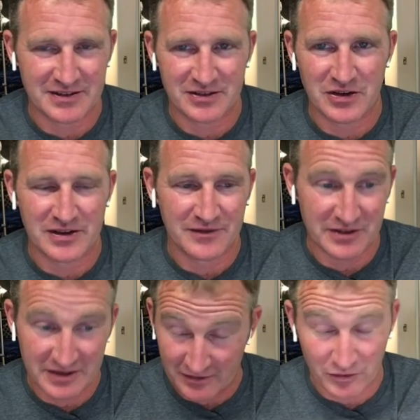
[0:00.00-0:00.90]
at you know, if
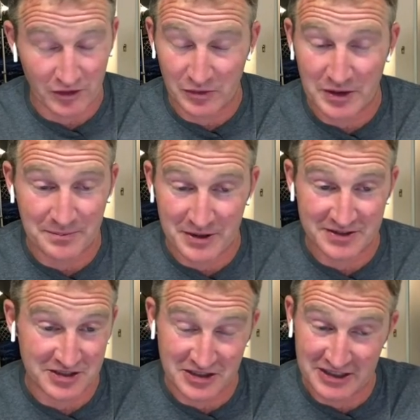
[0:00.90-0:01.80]
it's at 31
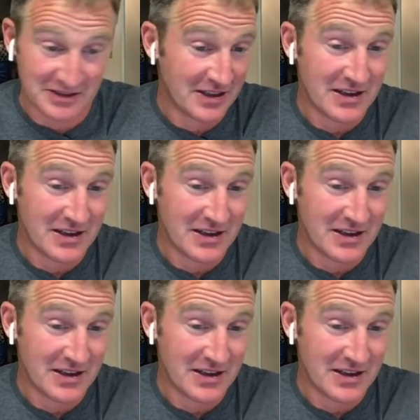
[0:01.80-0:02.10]
bucks a sheet.